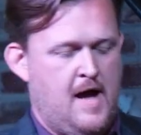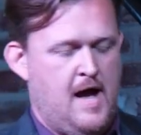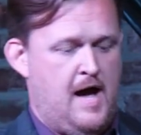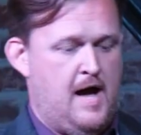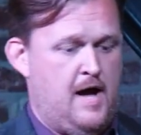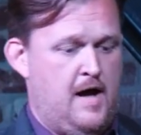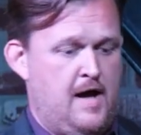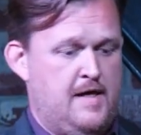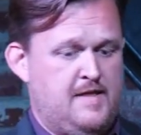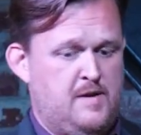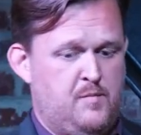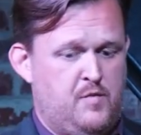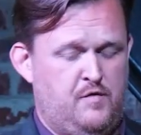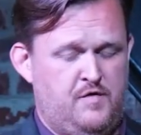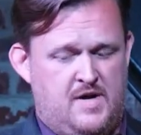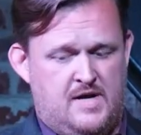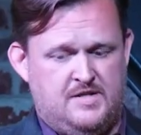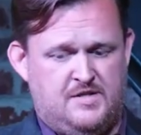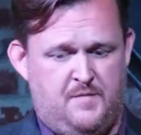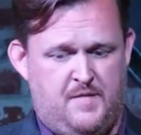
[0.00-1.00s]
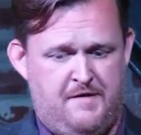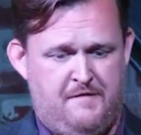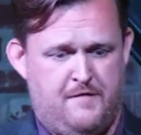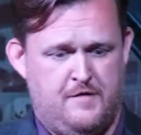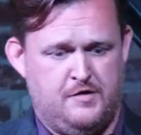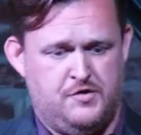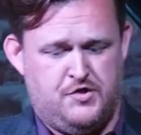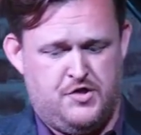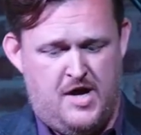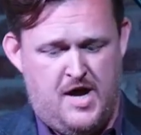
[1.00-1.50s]
And then moved on to my
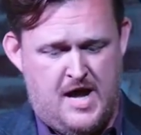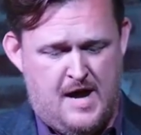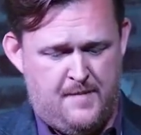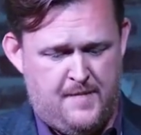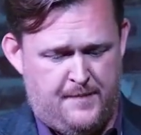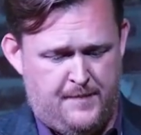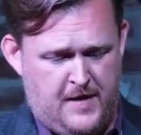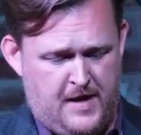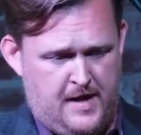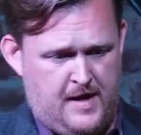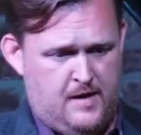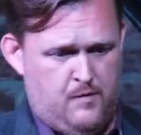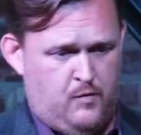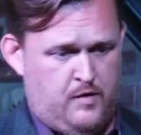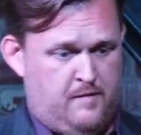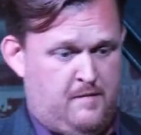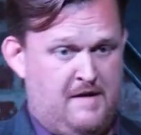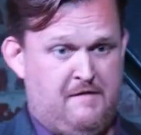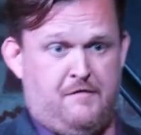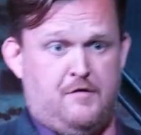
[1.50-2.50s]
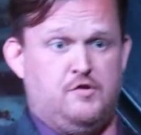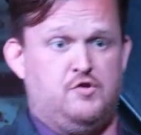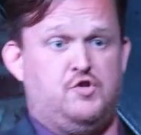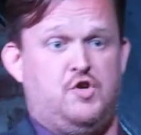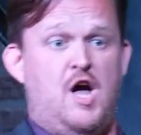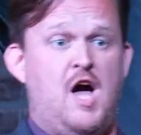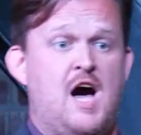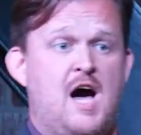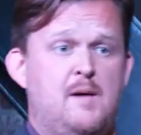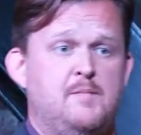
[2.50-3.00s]
first job. And one of my first
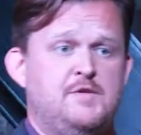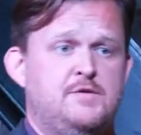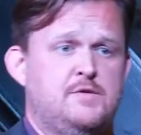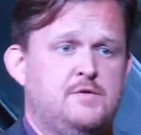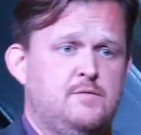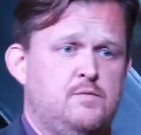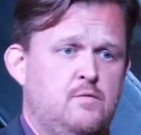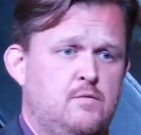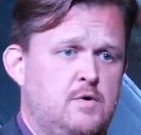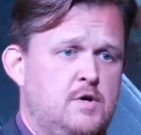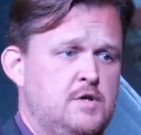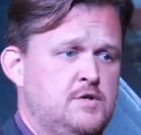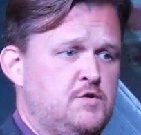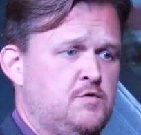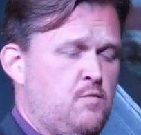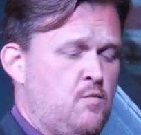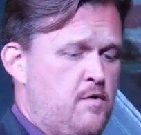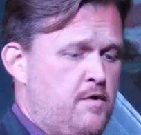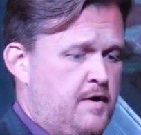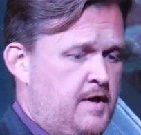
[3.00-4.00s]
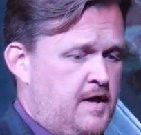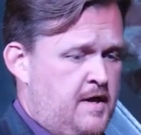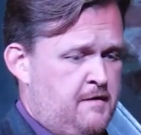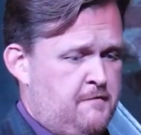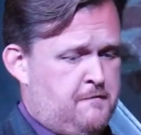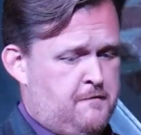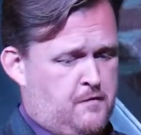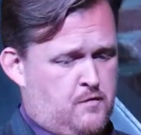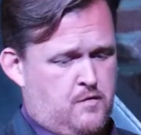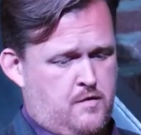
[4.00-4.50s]
jobs was
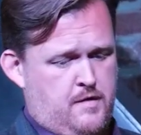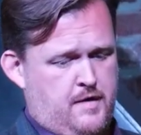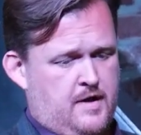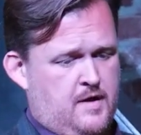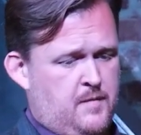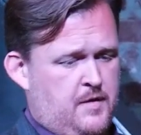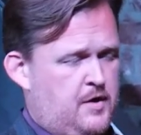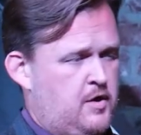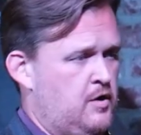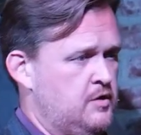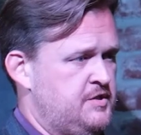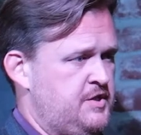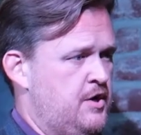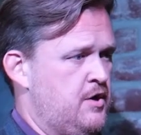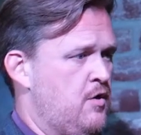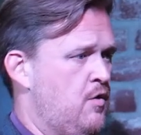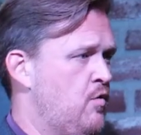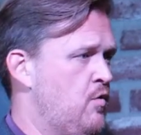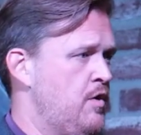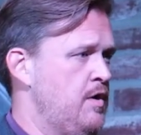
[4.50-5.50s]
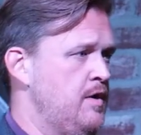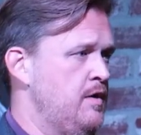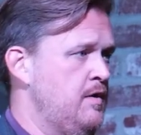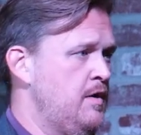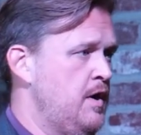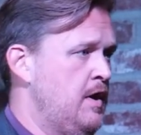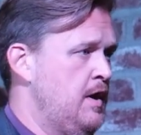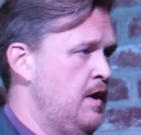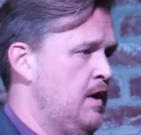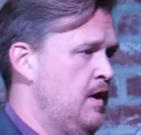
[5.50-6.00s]
working for a company called D.R.
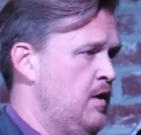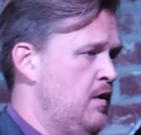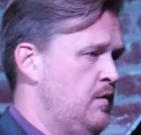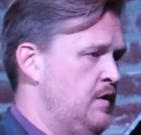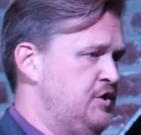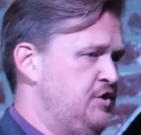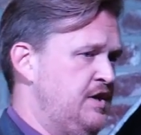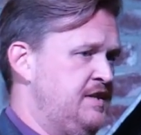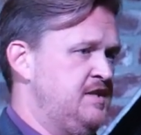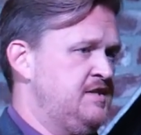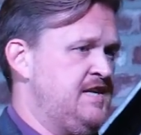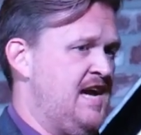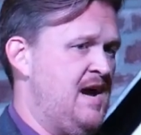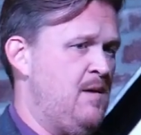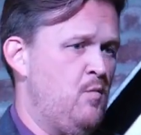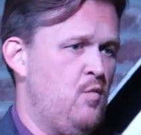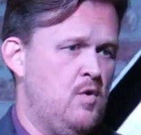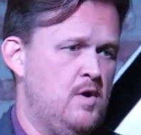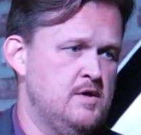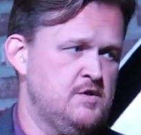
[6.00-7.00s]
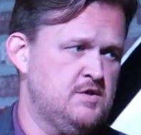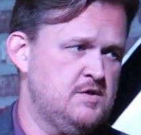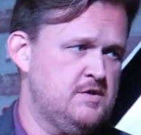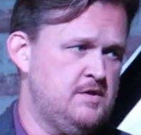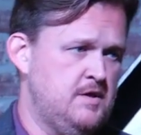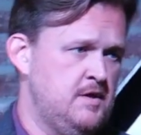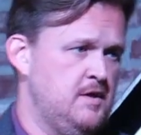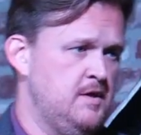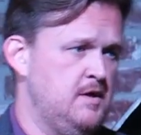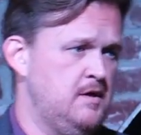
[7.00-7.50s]
Horton, which at the time
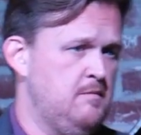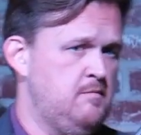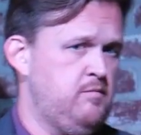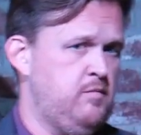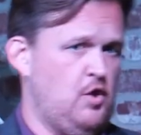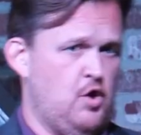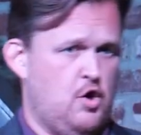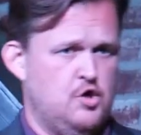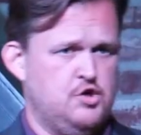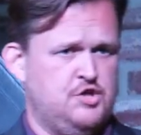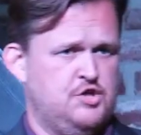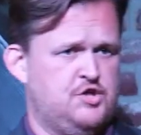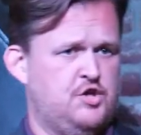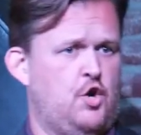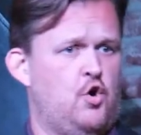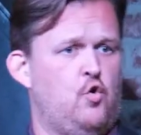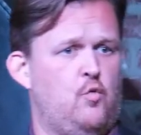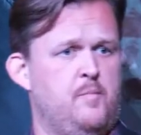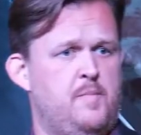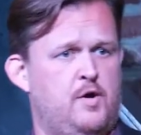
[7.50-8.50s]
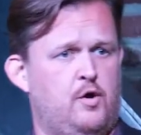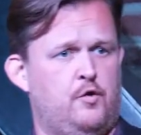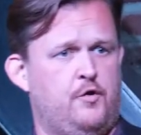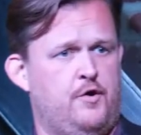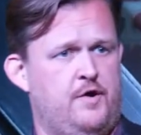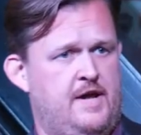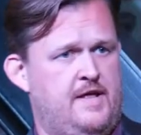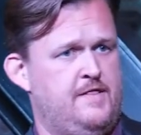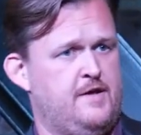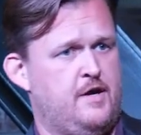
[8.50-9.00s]
was the largest home
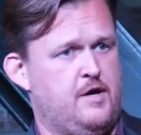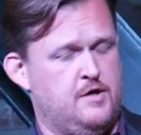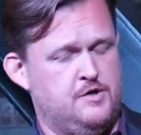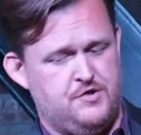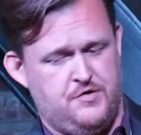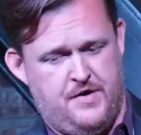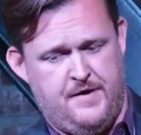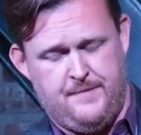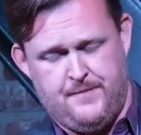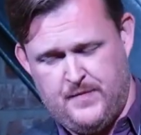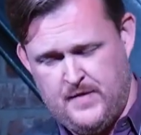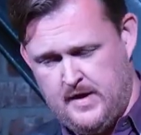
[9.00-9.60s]
builder in the country.